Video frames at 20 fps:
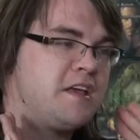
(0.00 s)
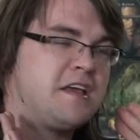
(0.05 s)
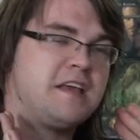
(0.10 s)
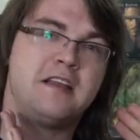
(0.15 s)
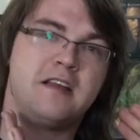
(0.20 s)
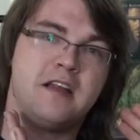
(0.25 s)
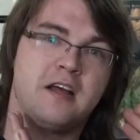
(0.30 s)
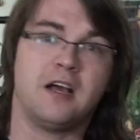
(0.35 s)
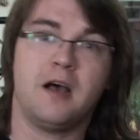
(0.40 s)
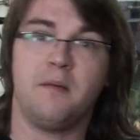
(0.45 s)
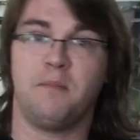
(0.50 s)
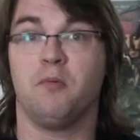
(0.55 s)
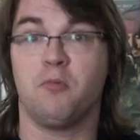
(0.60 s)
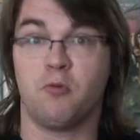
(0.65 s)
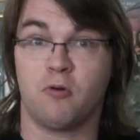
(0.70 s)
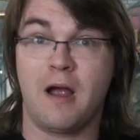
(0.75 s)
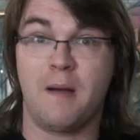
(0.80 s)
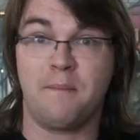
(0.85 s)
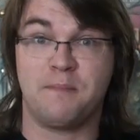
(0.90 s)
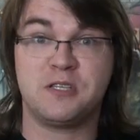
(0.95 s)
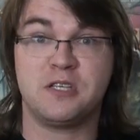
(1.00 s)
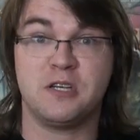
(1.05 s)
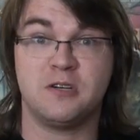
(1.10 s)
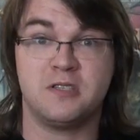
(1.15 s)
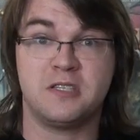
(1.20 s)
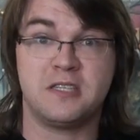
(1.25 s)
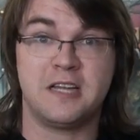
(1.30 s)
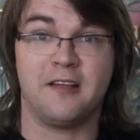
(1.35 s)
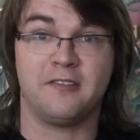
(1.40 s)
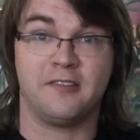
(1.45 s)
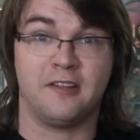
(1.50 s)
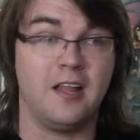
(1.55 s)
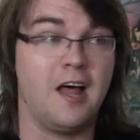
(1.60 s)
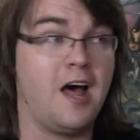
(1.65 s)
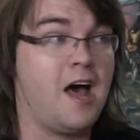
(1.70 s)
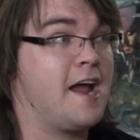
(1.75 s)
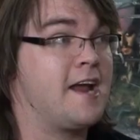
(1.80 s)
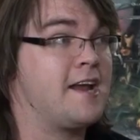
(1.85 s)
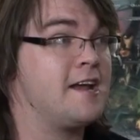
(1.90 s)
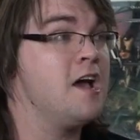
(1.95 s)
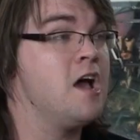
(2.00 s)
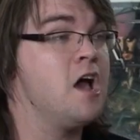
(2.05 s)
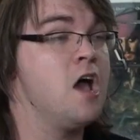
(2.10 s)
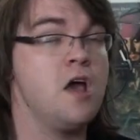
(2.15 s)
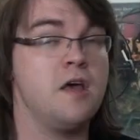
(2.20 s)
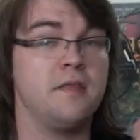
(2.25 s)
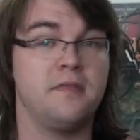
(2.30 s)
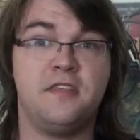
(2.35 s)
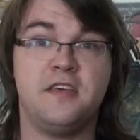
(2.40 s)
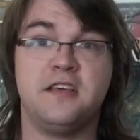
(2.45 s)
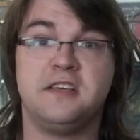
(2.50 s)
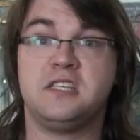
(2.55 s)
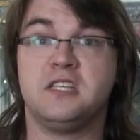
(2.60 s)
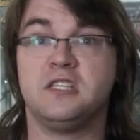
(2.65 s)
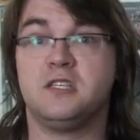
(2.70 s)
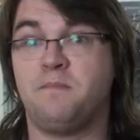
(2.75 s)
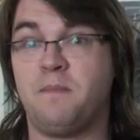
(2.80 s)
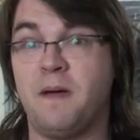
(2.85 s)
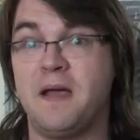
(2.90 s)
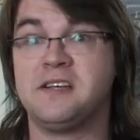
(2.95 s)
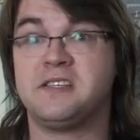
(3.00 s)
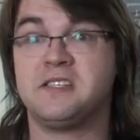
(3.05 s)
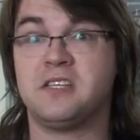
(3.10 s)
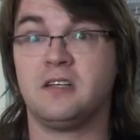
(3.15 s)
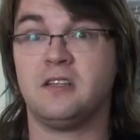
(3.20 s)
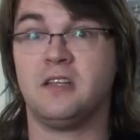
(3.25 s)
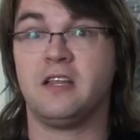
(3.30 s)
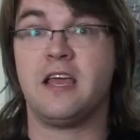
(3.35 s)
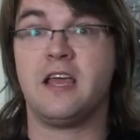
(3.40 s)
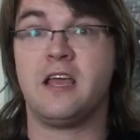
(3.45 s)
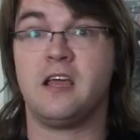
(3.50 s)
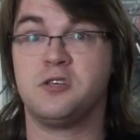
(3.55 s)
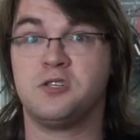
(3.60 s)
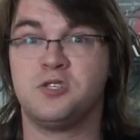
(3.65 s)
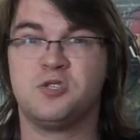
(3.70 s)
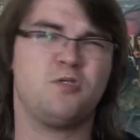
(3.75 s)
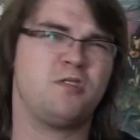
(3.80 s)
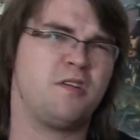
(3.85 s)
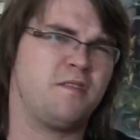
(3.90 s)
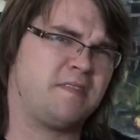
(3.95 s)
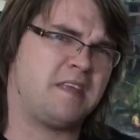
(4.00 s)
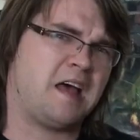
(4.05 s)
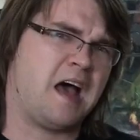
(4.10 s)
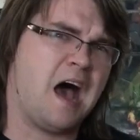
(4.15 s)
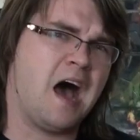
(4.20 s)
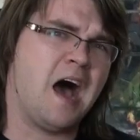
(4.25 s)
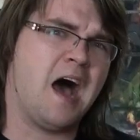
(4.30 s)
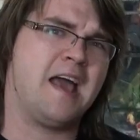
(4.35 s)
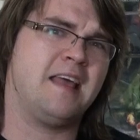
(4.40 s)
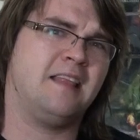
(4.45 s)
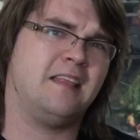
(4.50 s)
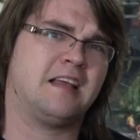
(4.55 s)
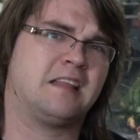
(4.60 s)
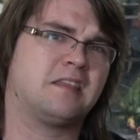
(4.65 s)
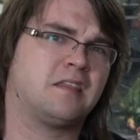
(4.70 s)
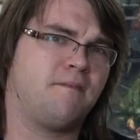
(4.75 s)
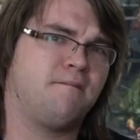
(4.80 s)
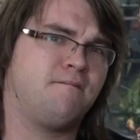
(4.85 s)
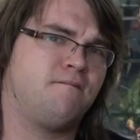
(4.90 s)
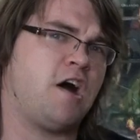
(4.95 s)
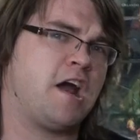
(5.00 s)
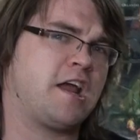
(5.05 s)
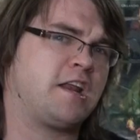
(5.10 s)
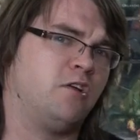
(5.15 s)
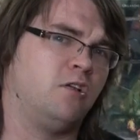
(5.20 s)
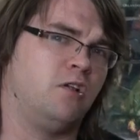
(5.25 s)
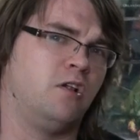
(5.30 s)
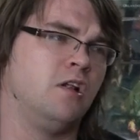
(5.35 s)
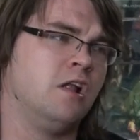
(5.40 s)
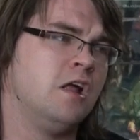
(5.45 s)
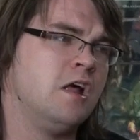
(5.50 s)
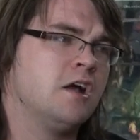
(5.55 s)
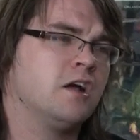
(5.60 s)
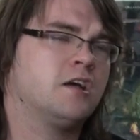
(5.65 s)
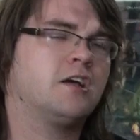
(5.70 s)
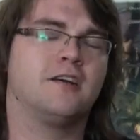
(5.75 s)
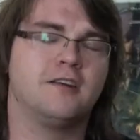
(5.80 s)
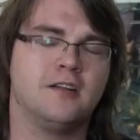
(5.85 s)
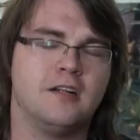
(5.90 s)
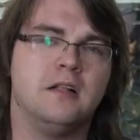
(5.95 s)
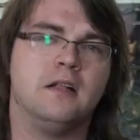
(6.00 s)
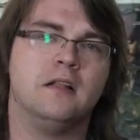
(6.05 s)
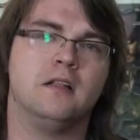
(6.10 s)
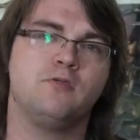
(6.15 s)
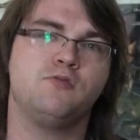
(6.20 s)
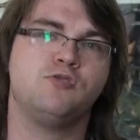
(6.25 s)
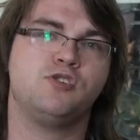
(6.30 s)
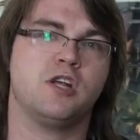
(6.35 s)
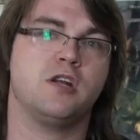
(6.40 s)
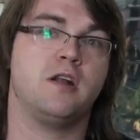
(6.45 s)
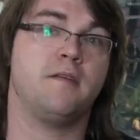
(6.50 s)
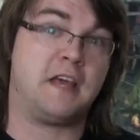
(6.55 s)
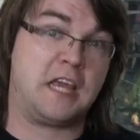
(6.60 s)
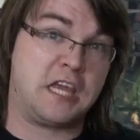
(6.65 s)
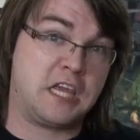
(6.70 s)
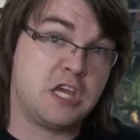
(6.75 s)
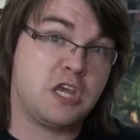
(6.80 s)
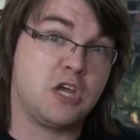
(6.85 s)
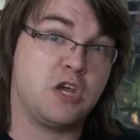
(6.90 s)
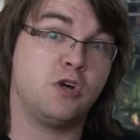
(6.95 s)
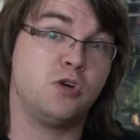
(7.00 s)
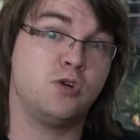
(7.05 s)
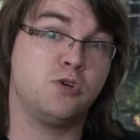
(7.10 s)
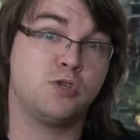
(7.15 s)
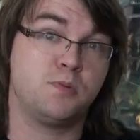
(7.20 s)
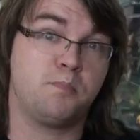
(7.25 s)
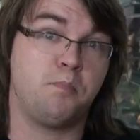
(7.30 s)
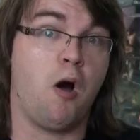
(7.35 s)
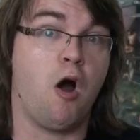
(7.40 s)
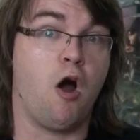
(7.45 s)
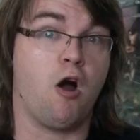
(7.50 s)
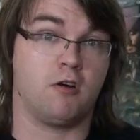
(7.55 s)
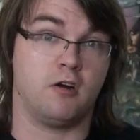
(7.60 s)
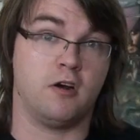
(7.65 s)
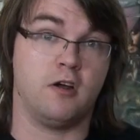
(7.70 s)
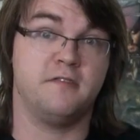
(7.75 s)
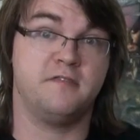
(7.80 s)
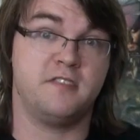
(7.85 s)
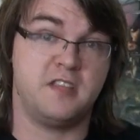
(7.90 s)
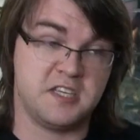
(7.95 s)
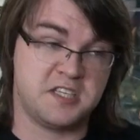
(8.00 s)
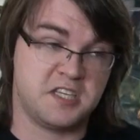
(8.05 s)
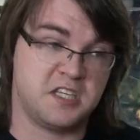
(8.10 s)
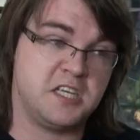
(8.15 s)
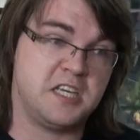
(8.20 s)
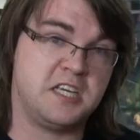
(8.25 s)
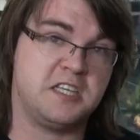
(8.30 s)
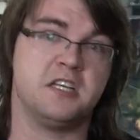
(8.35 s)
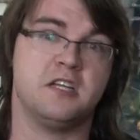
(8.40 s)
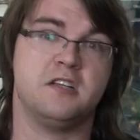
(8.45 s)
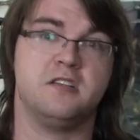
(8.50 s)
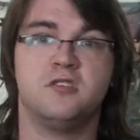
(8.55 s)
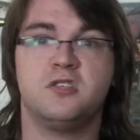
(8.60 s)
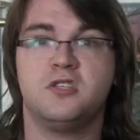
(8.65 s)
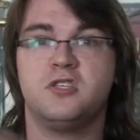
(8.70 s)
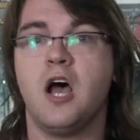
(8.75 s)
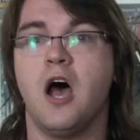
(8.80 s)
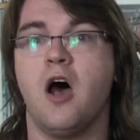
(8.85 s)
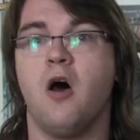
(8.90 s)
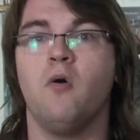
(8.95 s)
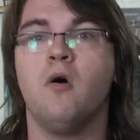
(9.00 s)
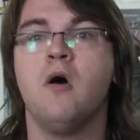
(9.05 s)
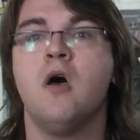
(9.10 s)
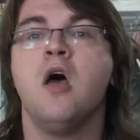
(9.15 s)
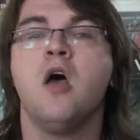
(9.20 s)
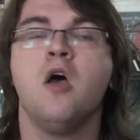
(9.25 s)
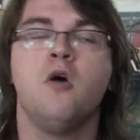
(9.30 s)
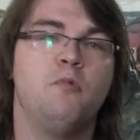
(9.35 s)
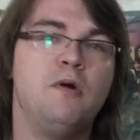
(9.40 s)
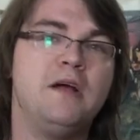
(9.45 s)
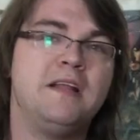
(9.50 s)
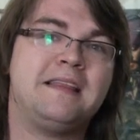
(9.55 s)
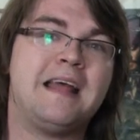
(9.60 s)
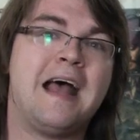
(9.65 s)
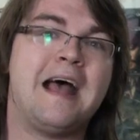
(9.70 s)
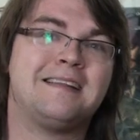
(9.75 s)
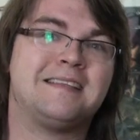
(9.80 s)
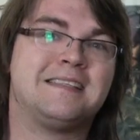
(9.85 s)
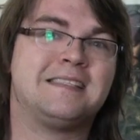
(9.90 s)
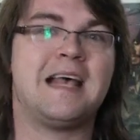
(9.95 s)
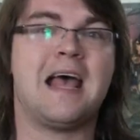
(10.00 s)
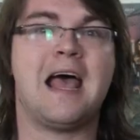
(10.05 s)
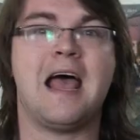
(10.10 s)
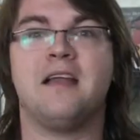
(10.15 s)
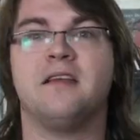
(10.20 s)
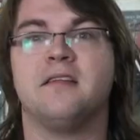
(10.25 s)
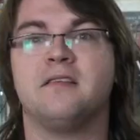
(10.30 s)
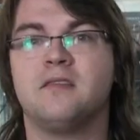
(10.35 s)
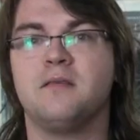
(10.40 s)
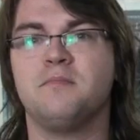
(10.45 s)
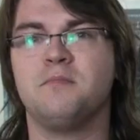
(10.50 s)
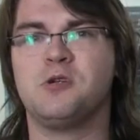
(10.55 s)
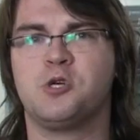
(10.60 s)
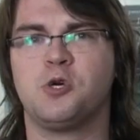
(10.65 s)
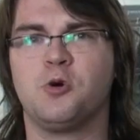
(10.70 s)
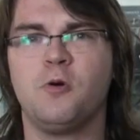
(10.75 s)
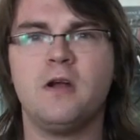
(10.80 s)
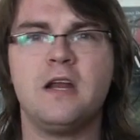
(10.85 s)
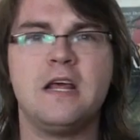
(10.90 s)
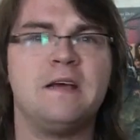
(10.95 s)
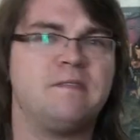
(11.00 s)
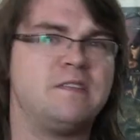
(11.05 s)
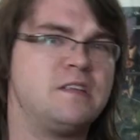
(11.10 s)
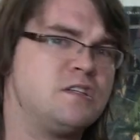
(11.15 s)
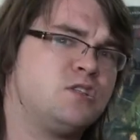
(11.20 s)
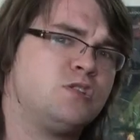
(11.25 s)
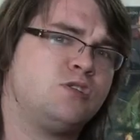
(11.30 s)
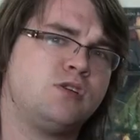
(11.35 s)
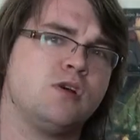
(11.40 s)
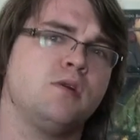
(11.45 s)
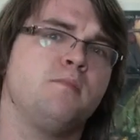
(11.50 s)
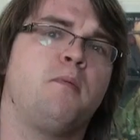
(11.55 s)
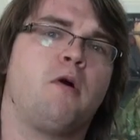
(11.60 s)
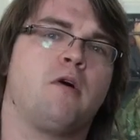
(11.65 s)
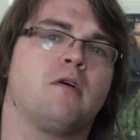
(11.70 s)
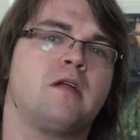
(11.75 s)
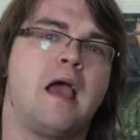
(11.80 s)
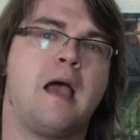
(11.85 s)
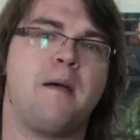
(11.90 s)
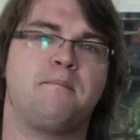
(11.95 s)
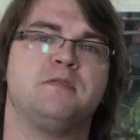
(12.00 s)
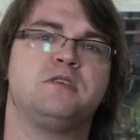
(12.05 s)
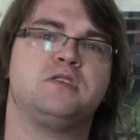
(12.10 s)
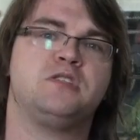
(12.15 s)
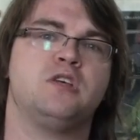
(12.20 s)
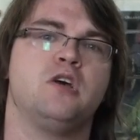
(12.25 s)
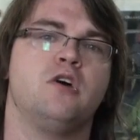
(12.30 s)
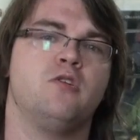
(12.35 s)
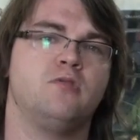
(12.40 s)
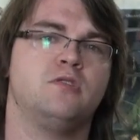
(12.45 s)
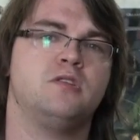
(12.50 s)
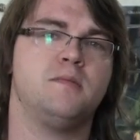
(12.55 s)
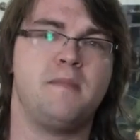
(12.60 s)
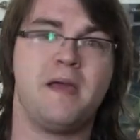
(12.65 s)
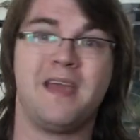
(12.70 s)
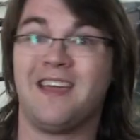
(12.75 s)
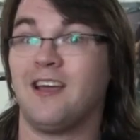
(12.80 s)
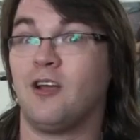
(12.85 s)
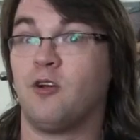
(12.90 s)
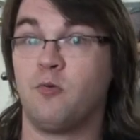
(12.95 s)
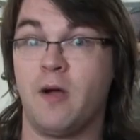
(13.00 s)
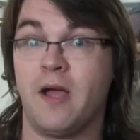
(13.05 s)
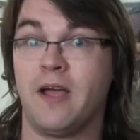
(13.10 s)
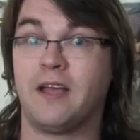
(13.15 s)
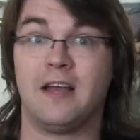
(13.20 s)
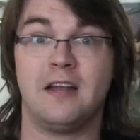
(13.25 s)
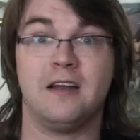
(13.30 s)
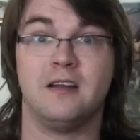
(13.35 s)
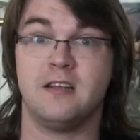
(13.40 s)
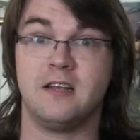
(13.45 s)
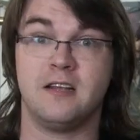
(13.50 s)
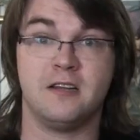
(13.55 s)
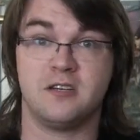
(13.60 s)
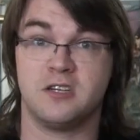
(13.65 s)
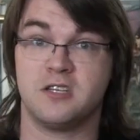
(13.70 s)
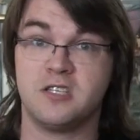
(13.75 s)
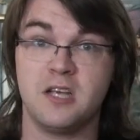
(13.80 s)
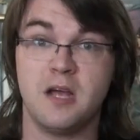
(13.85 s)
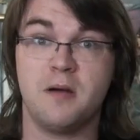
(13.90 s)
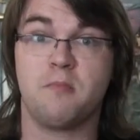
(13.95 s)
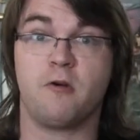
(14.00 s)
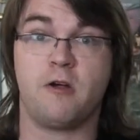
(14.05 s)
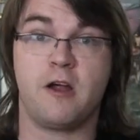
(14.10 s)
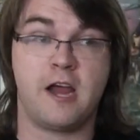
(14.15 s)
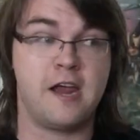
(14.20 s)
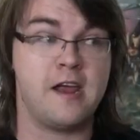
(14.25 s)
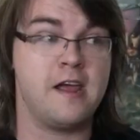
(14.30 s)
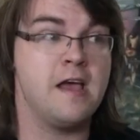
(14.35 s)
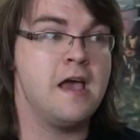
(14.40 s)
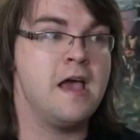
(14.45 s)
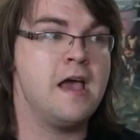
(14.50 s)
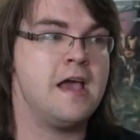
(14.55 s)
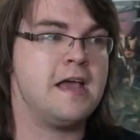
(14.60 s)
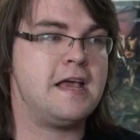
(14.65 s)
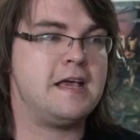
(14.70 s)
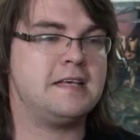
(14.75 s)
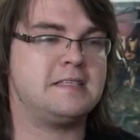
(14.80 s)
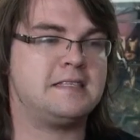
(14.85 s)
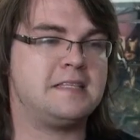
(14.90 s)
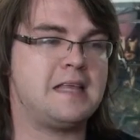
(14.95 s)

in a couple more episodes down the line, this is basically sort of the highlight, the final conclusion of a huge part of this season. So, with that said, the majority of this two-part episode, to make it quick and in a summary, is